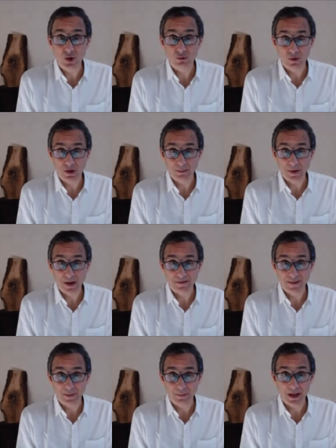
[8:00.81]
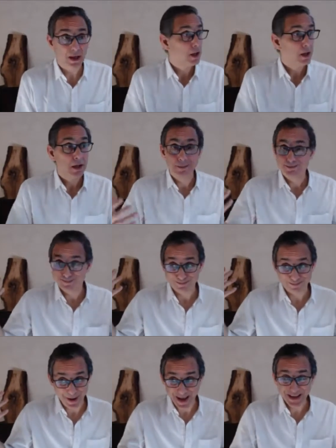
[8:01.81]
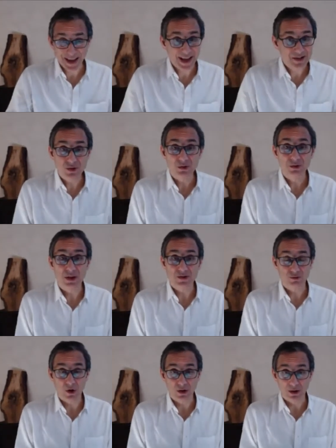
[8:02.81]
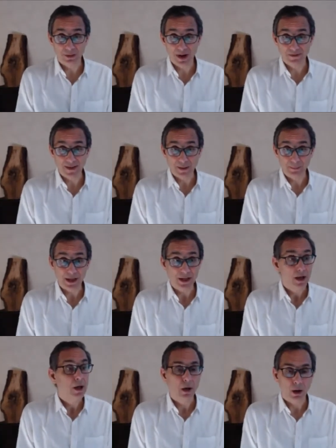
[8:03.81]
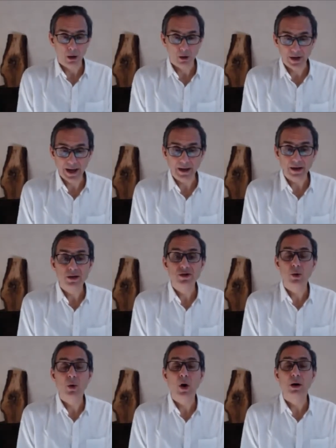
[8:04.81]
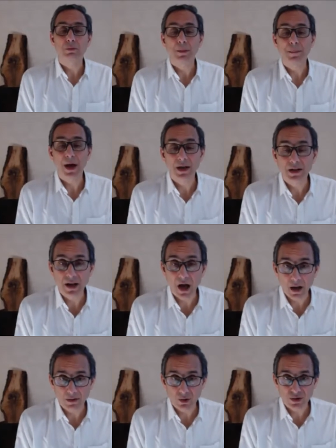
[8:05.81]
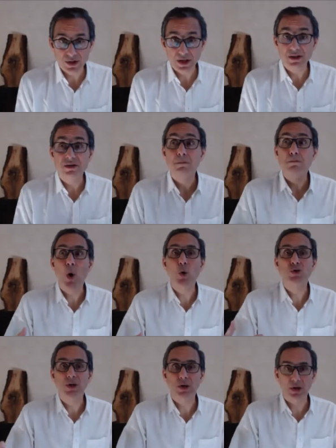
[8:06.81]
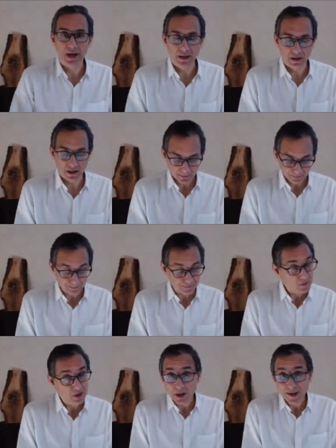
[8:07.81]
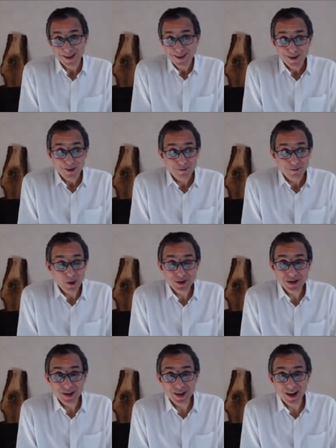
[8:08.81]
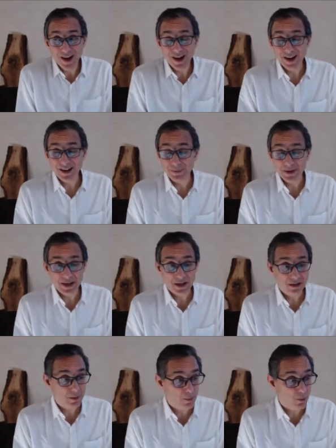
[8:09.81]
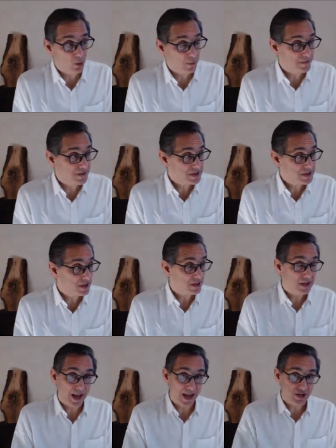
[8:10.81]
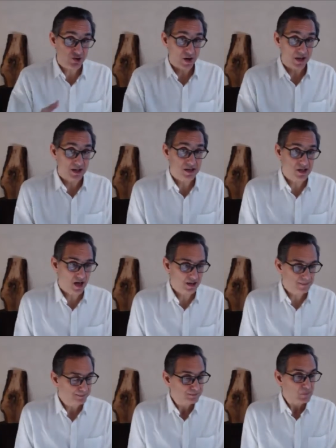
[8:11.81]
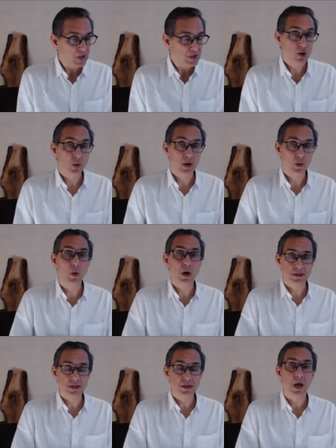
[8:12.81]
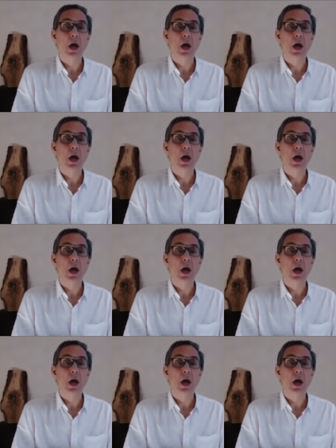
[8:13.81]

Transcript: don't run in my family. Bad cancer doesn't run in my family. Okay, so I'm not going to die of those things, most likely. Folks, uh, let me tell you a little bit more about this on the gastritis side. So it was